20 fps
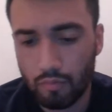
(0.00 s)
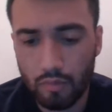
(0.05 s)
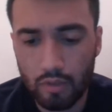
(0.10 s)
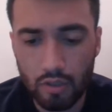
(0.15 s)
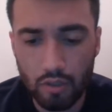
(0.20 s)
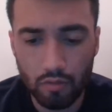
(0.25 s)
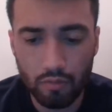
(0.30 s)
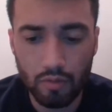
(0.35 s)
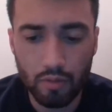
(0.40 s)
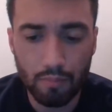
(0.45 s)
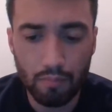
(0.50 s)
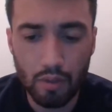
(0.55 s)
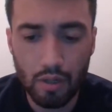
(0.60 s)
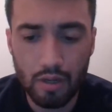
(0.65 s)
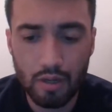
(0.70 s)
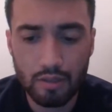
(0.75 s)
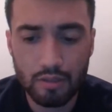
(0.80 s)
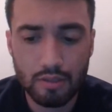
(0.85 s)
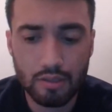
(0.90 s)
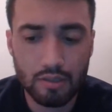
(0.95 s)
you know the
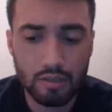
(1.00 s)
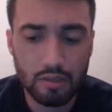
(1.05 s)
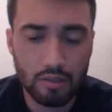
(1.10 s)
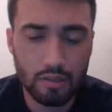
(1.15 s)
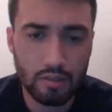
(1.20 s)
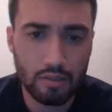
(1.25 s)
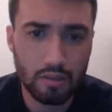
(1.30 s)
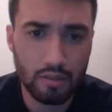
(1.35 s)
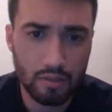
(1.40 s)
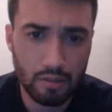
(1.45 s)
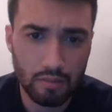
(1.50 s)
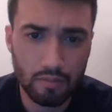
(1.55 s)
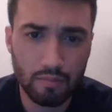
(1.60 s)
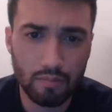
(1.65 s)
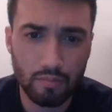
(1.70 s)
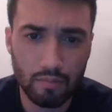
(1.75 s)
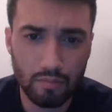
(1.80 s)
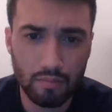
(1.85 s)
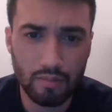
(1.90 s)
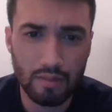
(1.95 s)
Bucks,
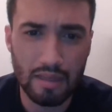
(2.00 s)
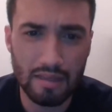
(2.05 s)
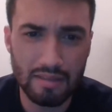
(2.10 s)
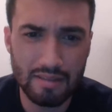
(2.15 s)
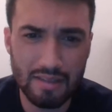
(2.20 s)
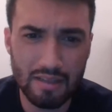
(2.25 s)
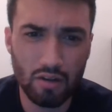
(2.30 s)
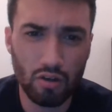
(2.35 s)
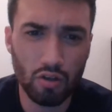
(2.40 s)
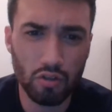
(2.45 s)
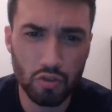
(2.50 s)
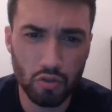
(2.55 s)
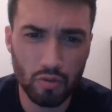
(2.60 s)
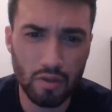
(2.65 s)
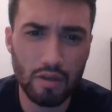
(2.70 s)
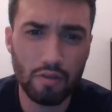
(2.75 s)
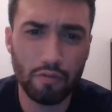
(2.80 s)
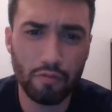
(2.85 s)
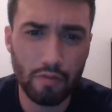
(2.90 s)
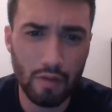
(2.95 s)
they did also
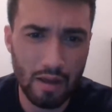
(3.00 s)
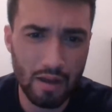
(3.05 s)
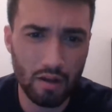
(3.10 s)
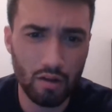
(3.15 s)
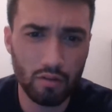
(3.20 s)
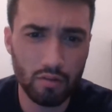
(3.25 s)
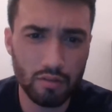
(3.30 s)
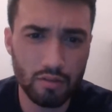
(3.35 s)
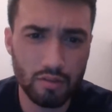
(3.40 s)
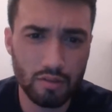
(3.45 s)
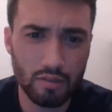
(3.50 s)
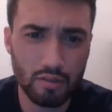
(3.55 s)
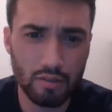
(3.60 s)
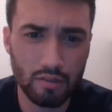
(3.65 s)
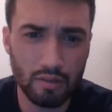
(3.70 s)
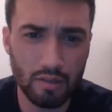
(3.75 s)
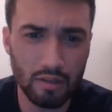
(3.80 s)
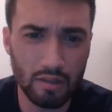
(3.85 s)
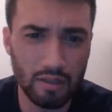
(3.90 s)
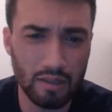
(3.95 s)
get fouled.
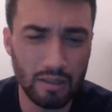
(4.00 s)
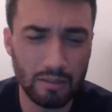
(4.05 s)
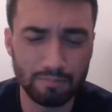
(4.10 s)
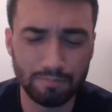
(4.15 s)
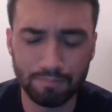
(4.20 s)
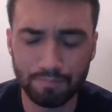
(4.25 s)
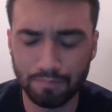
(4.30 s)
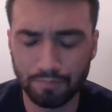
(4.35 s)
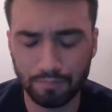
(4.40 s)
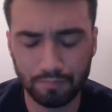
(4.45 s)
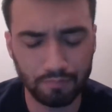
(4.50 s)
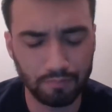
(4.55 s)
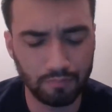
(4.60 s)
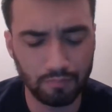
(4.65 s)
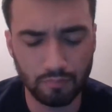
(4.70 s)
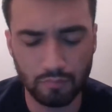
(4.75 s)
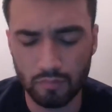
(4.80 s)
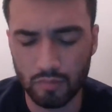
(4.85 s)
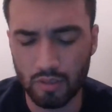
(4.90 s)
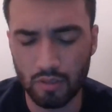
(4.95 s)
Um,
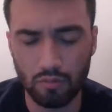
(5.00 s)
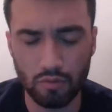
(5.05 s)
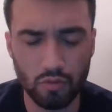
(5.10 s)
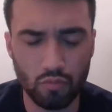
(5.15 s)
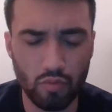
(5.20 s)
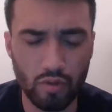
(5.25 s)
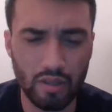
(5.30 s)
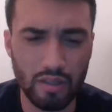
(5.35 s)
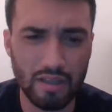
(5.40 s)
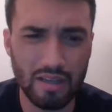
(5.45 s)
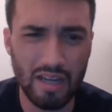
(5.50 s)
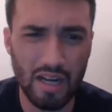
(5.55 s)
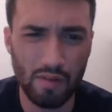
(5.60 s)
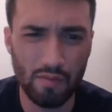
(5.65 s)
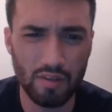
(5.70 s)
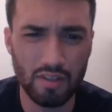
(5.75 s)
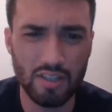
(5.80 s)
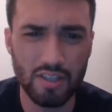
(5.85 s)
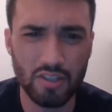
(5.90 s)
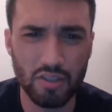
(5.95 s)
it was really kind of
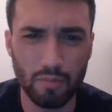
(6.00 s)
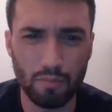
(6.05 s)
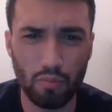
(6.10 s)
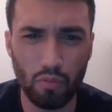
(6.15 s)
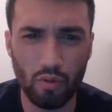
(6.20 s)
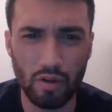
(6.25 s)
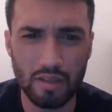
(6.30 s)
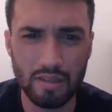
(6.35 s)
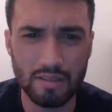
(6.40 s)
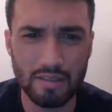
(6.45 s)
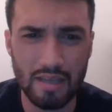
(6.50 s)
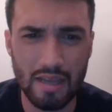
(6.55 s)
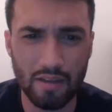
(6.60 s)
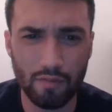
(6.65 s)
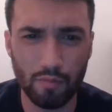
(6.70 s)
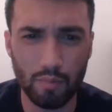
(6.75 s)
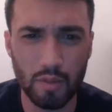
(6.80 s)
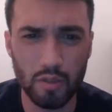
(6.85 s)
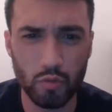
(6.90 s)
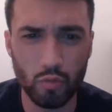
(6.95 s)
a disappointing take
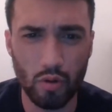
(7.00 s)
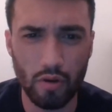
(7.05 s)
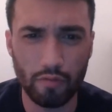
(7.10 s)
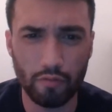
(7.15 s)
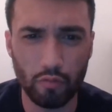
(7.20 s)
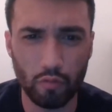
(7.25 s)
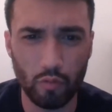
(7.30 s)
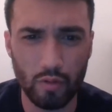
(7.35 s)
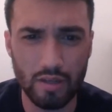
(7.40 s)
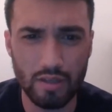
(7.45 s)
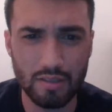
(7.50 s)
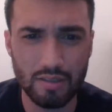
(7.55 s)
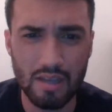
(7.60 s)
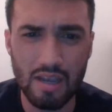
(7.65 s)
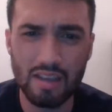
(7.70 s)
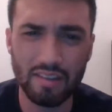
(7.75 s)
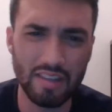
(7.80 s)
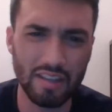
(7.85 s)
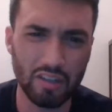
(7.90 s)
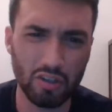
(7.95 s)
from these referees.
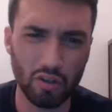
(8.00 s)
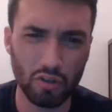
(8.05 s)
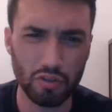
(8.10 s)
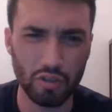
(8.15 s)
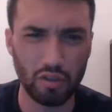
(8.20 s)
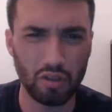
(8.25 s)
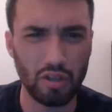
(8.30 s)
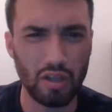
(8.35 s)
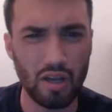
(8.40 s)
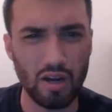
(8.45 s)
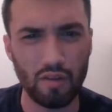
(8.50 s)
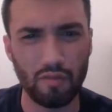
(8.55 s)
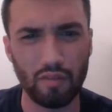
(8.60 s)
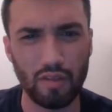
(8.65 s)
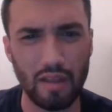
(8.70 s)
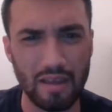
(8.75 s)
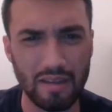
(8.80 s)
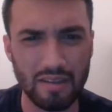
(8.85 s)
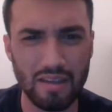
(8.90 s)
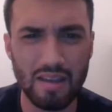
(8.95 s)
They called a lot of
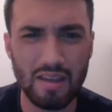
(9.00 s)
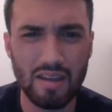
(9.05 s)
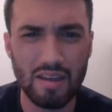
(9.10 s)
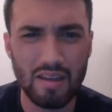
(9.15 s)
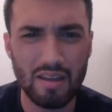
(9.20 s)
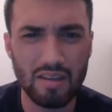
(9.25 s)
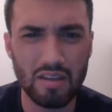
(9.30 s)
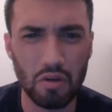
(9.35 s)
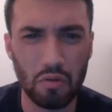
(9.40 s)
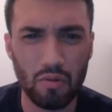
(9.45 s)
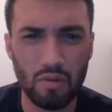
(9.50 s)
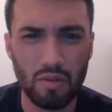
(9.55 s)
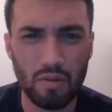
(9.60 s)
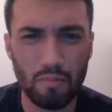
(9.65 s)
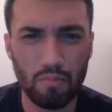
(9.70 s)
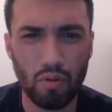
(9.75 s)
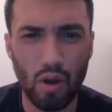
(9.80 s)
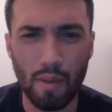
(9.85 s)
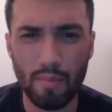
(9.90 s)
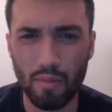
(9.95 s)
like, you know,
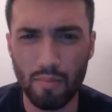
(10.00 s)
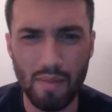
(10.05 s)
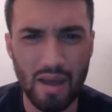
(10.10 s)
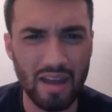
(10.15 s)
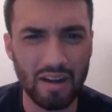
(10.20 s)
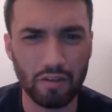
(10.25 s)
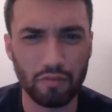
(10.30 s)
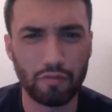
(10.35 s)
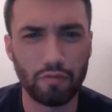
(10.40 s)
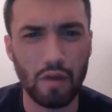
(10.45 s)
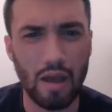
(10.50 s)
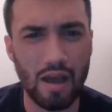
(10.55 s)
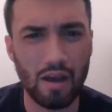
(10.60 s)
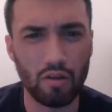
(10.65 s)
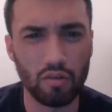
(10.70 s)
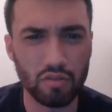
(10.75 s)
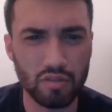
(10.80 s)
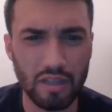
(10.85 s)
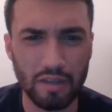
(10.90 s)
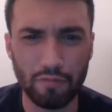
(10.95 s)
problematic
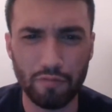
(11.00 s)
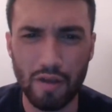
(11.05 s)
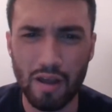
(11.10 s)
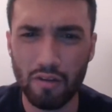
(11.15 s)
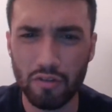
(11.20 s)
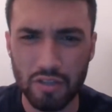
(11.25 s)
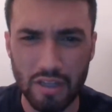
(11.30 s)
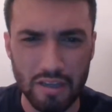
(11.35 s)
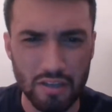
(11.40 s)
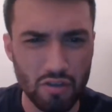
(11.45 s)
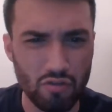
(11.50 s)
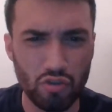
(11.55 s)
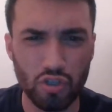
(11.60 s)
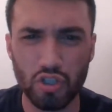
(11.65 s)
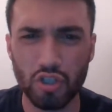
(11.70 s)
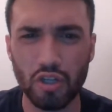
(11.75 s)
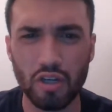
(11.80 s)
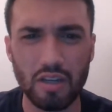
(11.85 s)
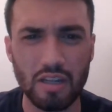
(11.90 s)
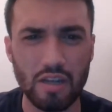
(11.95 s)
fouls, like fouls like you
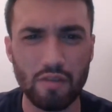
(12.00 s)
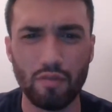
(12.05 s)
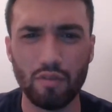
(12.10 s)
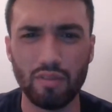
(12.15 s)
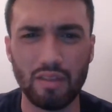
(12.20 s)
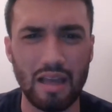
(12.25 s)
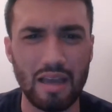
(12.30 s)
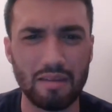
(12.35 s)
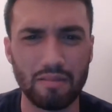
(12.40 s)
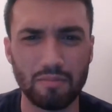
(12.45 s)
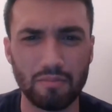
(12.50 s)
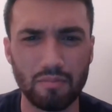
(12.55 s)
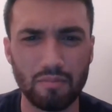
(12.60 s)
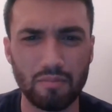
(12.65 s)
shouldn't even like,